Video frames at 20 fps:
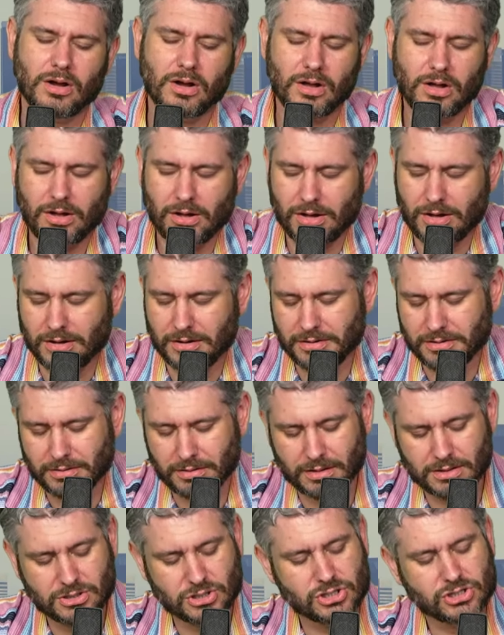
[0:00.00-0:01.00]
Oh,
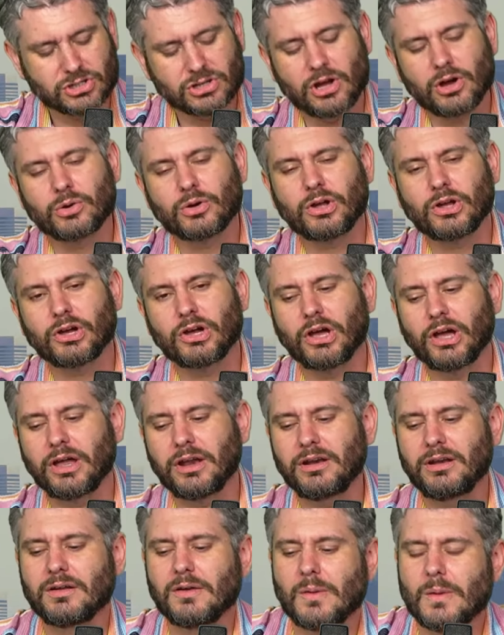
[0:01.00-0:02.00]
it's so
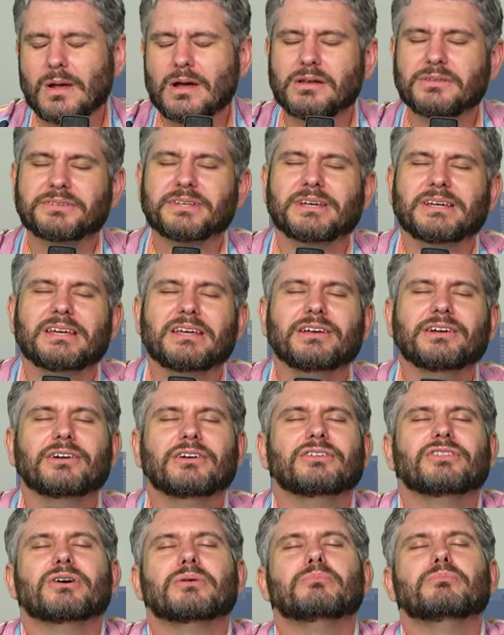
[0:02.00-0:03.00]
good to
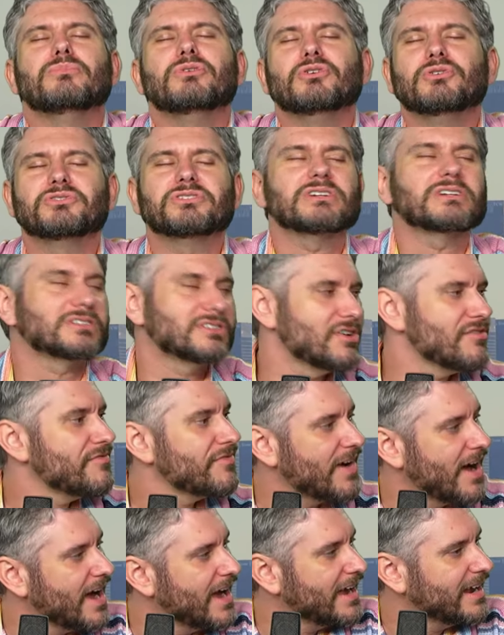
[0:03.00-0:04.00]
hear the music
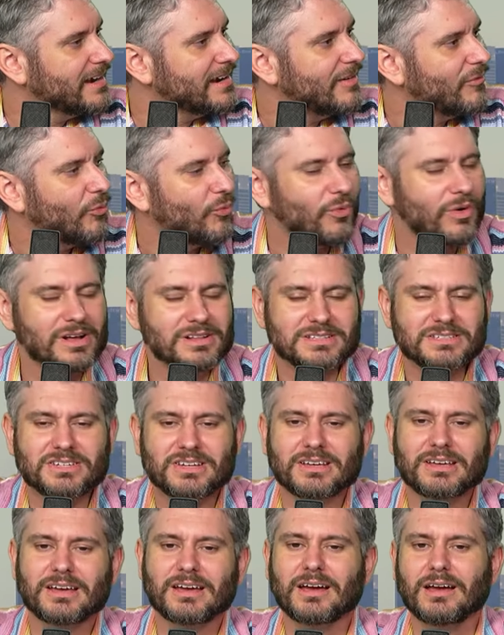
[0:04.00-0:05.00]
divine once
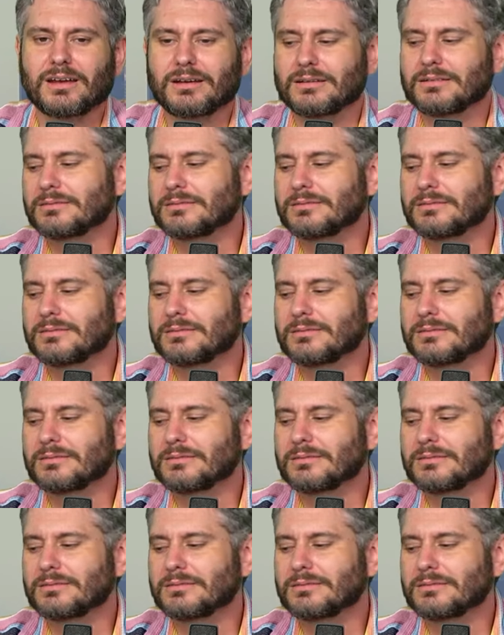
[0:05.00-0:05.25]
again.